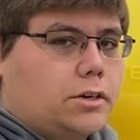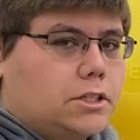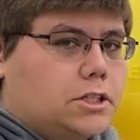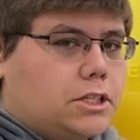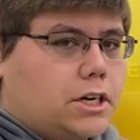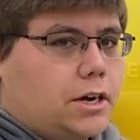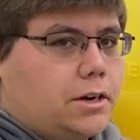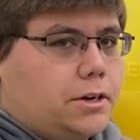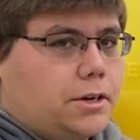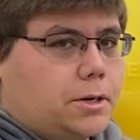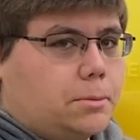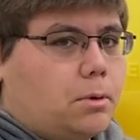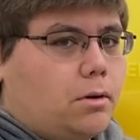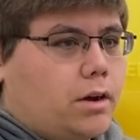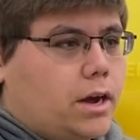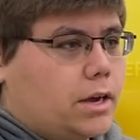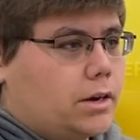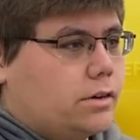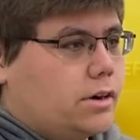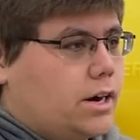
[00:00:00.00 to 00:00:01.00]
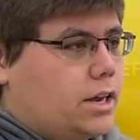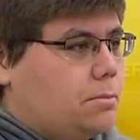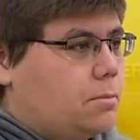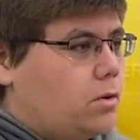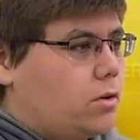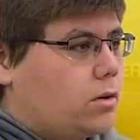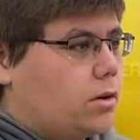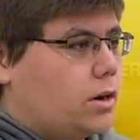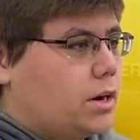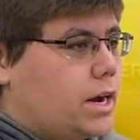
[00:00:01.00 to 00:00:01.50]
a John Deere planter
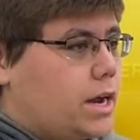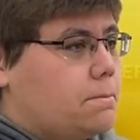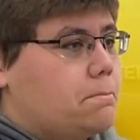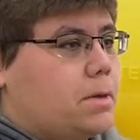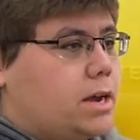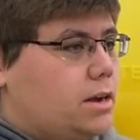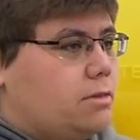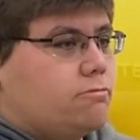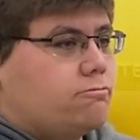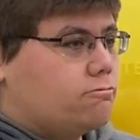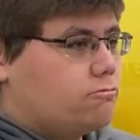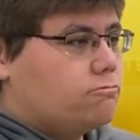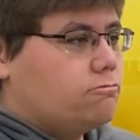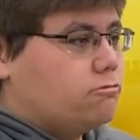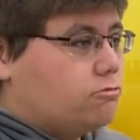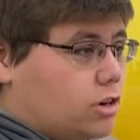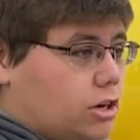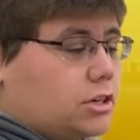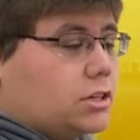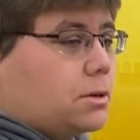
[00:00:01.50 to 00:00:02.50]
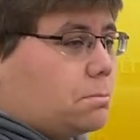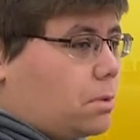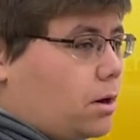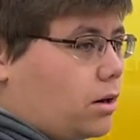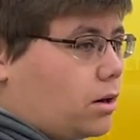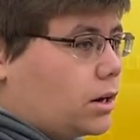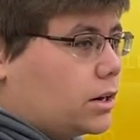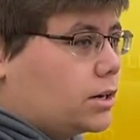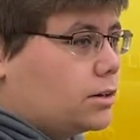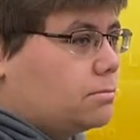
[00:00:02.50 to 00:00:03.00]
anymore. It may look the
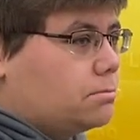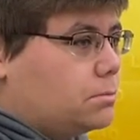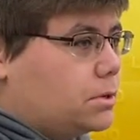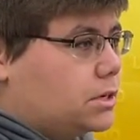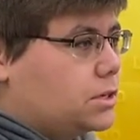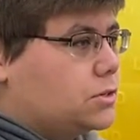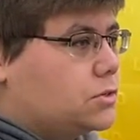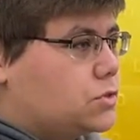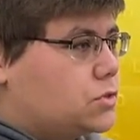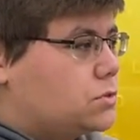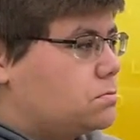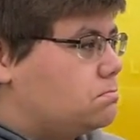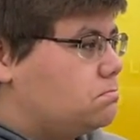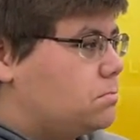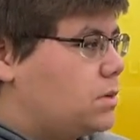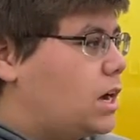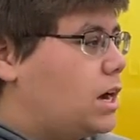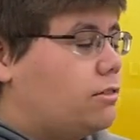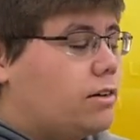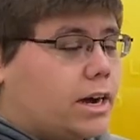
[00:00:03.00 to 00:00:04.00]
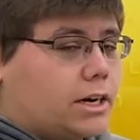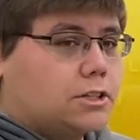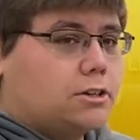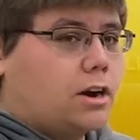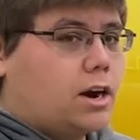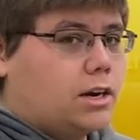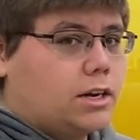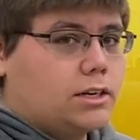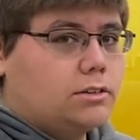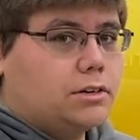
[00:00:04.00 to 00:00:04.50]
part, but is
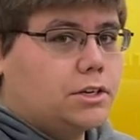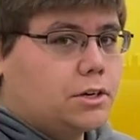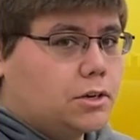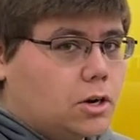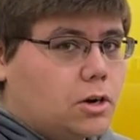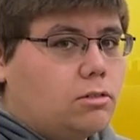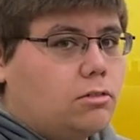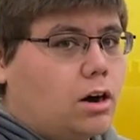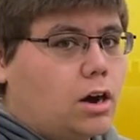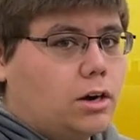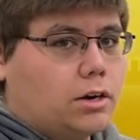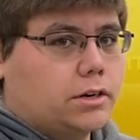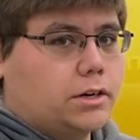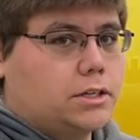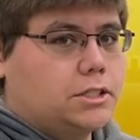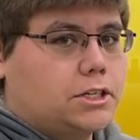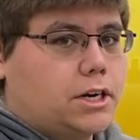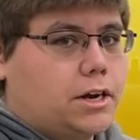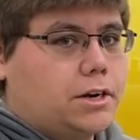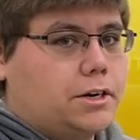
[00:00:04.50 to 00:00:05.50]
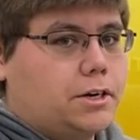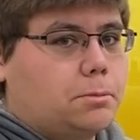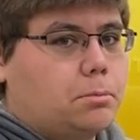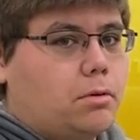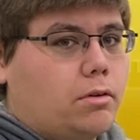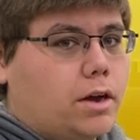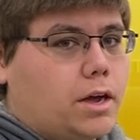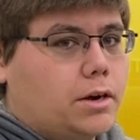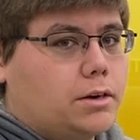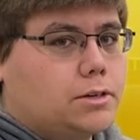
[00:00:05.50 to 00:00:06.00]
electronically no longer a John Deere
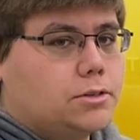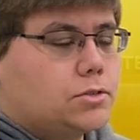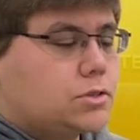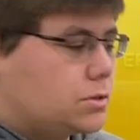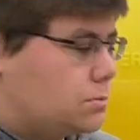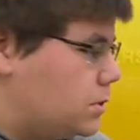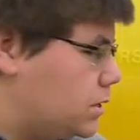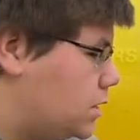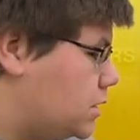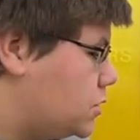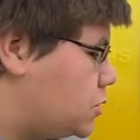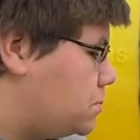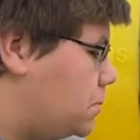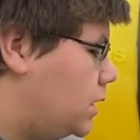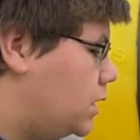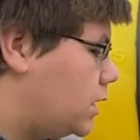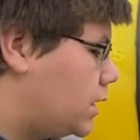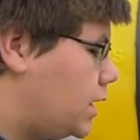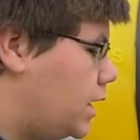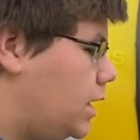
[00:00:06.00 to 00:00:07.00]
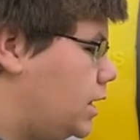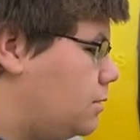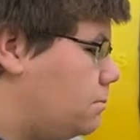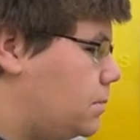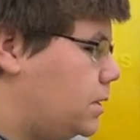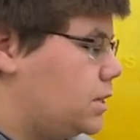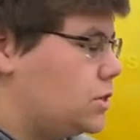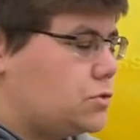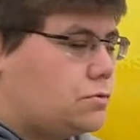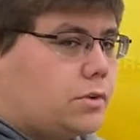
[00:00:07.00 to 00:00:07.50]
planter. So with this being a
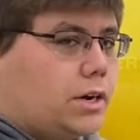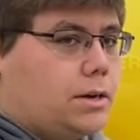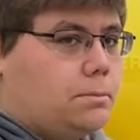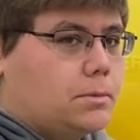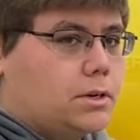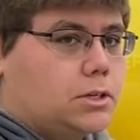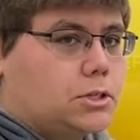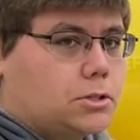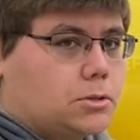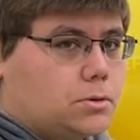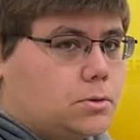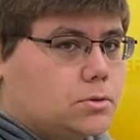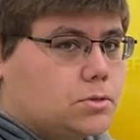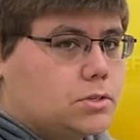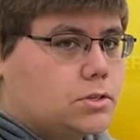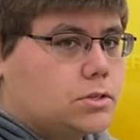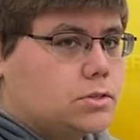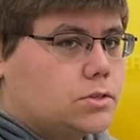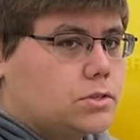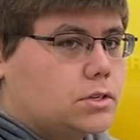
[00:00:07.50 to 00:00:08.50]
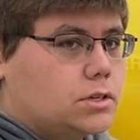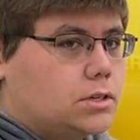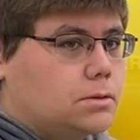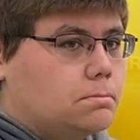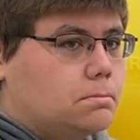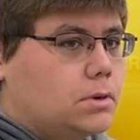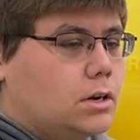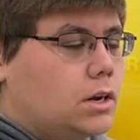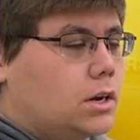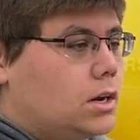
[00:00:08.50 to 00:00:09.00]
CAN-based frame control
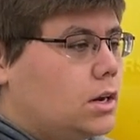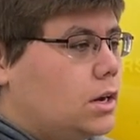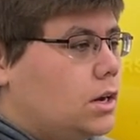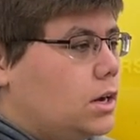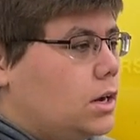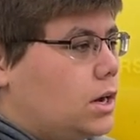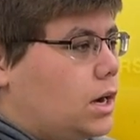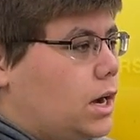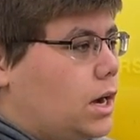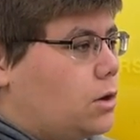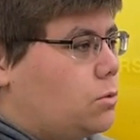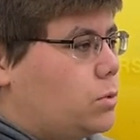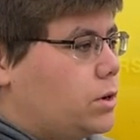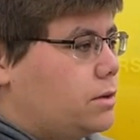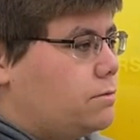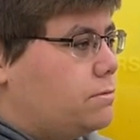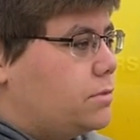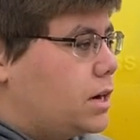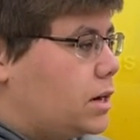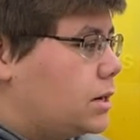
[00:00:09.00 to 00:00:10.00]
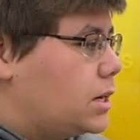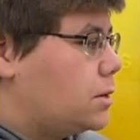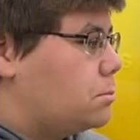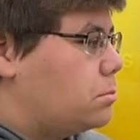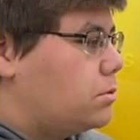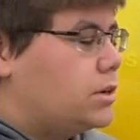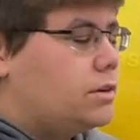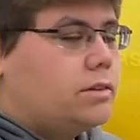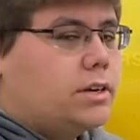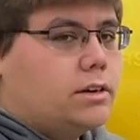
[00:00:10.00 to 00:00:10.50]
system, we've
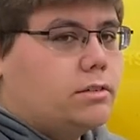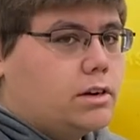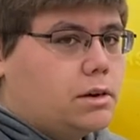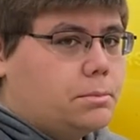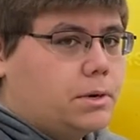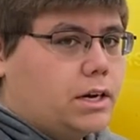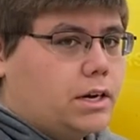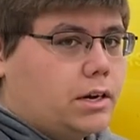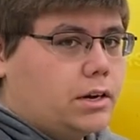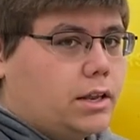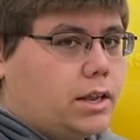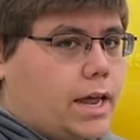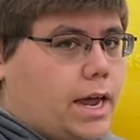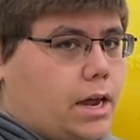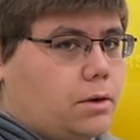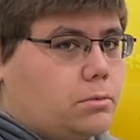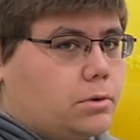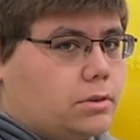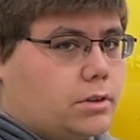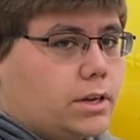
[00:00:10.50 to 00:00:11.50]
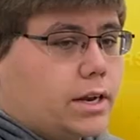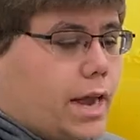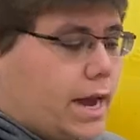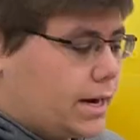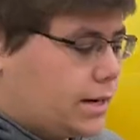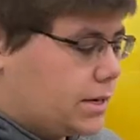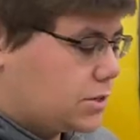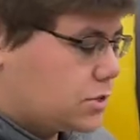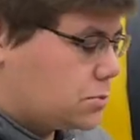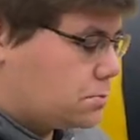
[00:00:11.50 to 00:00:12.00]
completely eliminated that with an
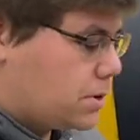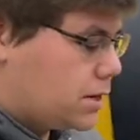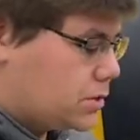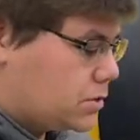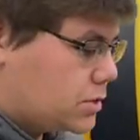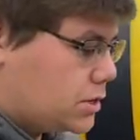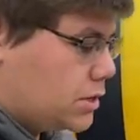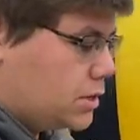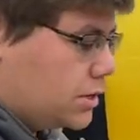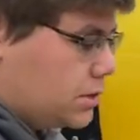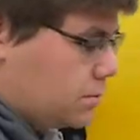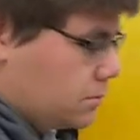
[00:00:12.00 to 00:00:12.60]
Ag-Express kit,